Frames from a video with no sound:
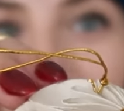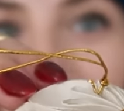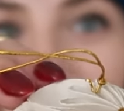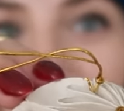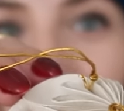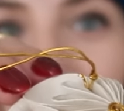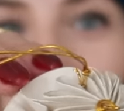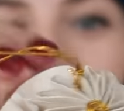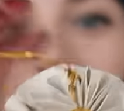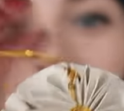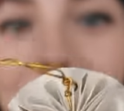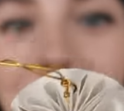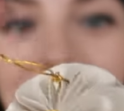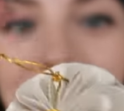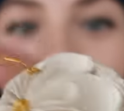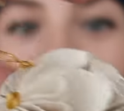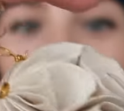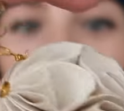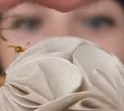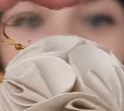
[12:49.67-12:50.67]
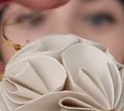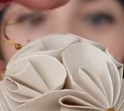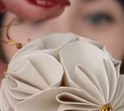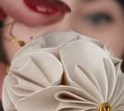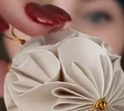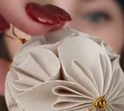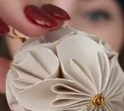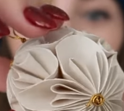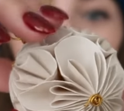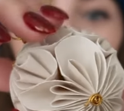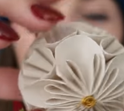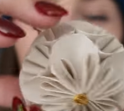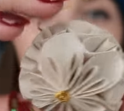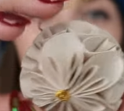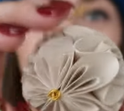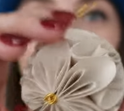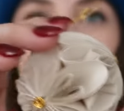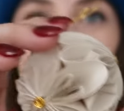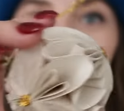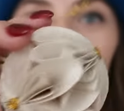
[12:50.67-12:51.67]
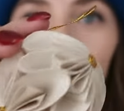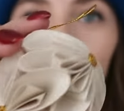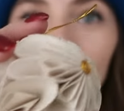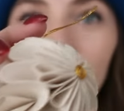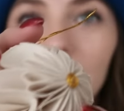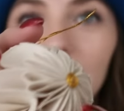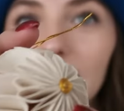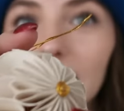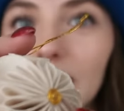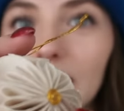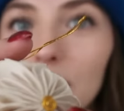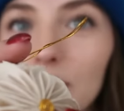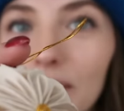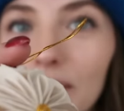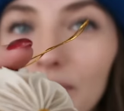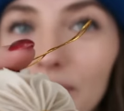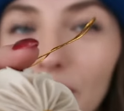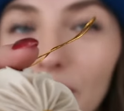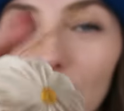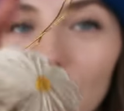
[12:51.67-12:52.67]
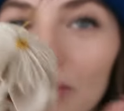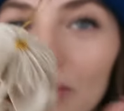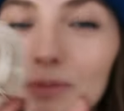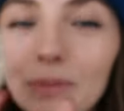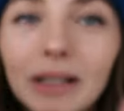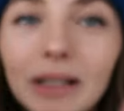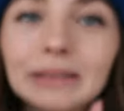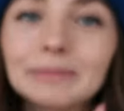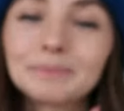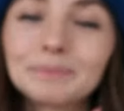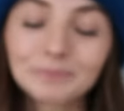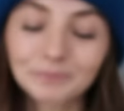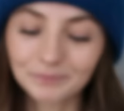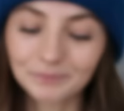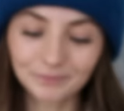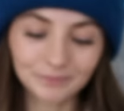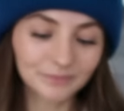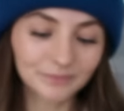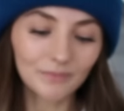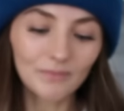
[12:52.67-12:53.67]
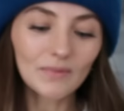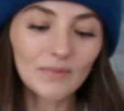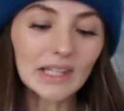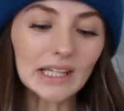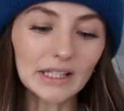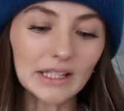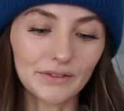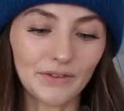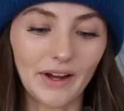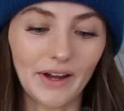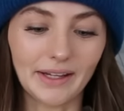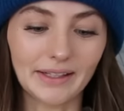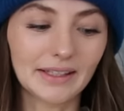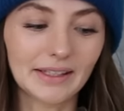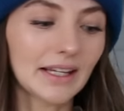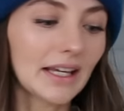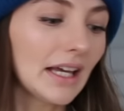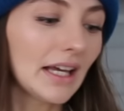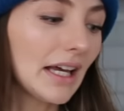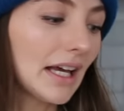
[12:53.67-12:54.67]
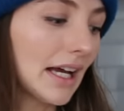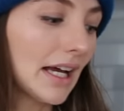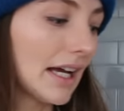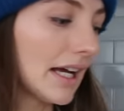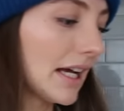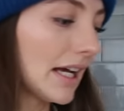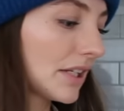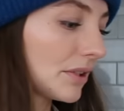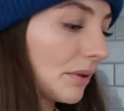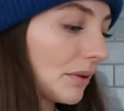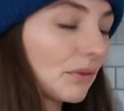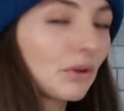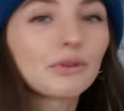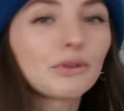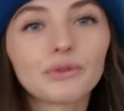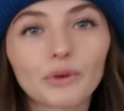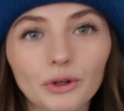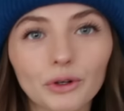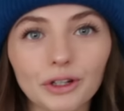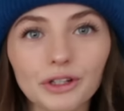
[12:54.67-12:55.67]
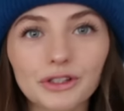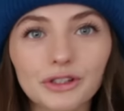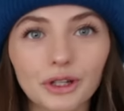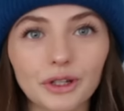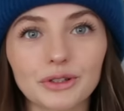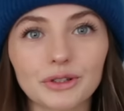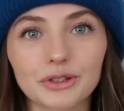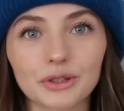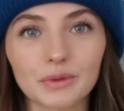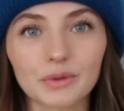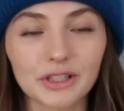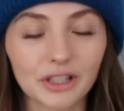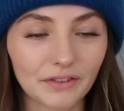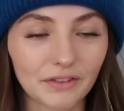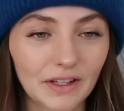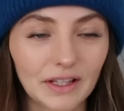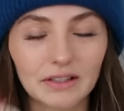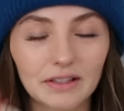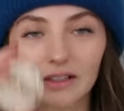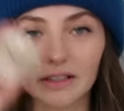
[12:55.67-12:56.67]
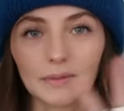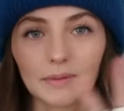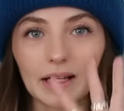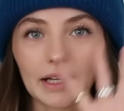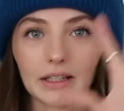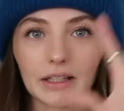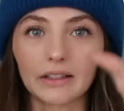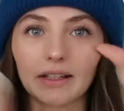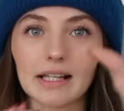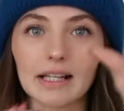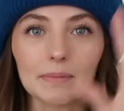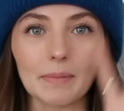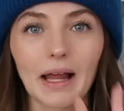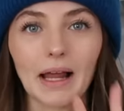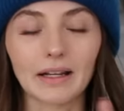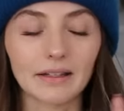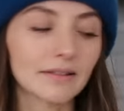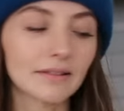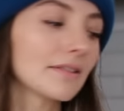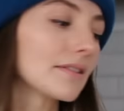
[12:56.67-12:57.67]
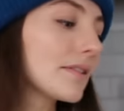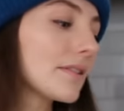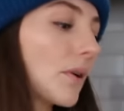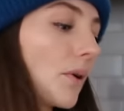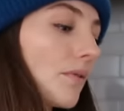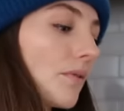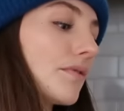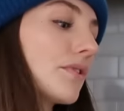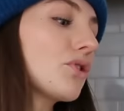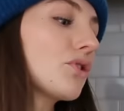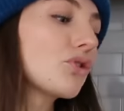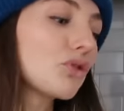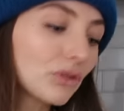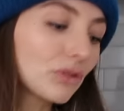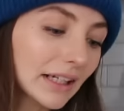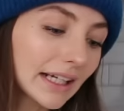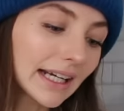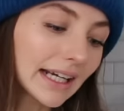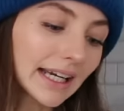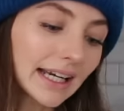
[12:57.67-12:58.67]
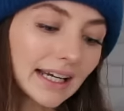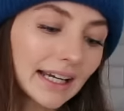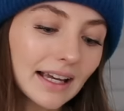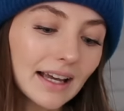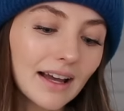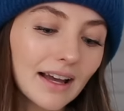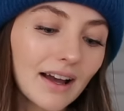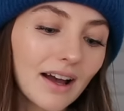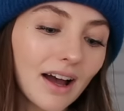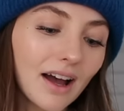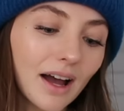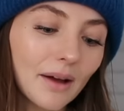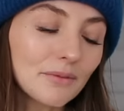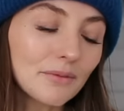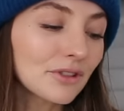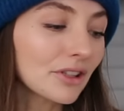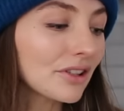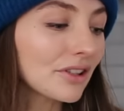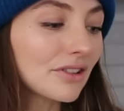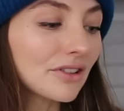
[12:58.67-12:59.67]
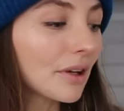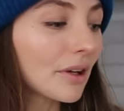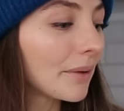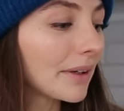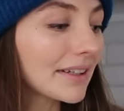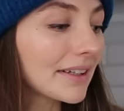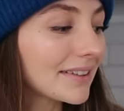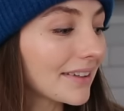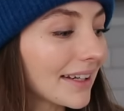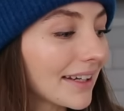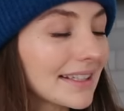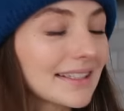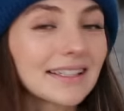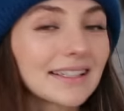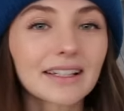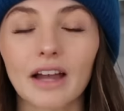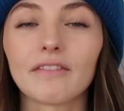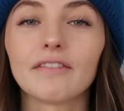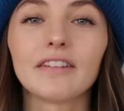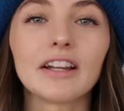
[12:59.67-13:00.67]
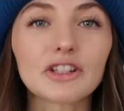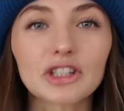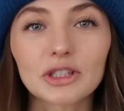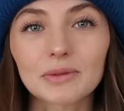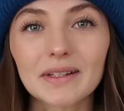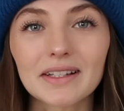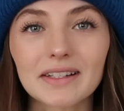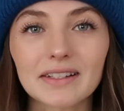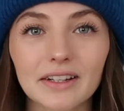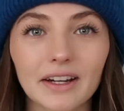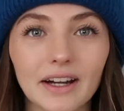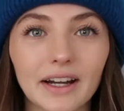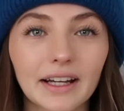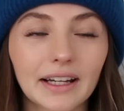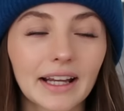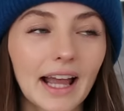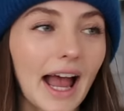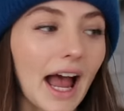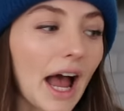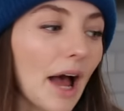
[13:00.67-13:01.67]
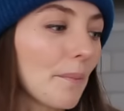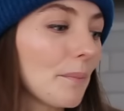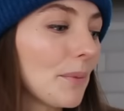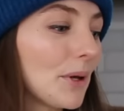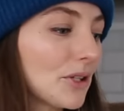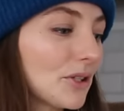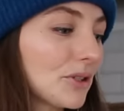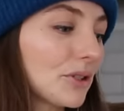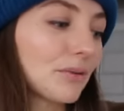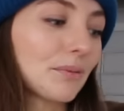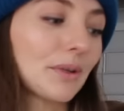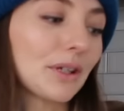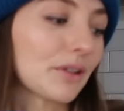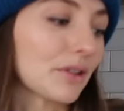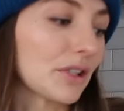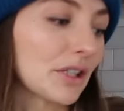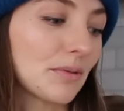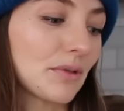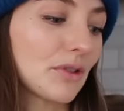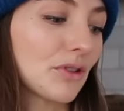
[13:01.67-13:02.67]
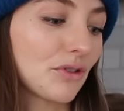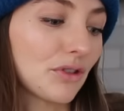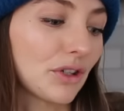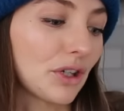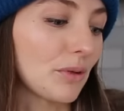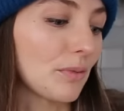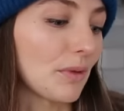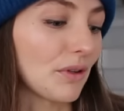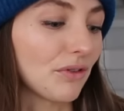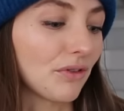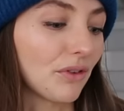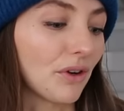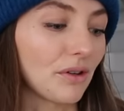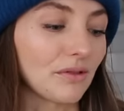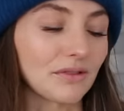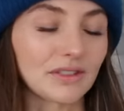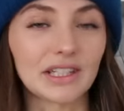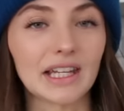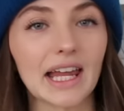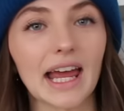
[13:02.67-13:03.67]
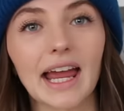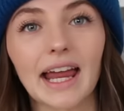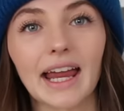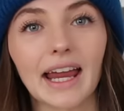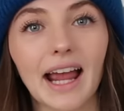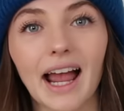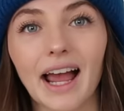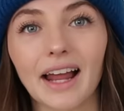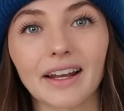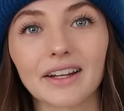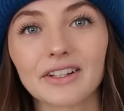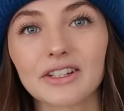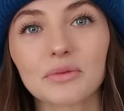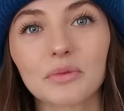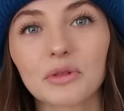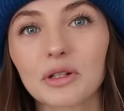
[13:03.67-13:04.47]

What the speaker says: is stunning. And it's even got like a little bit of gold, but it's fine. So I've got four in total, which I think is going to be like a nice balance on the tree. I'm just so excited. I've literally been staring at pictures of my Christmas tree on my phone today, and I just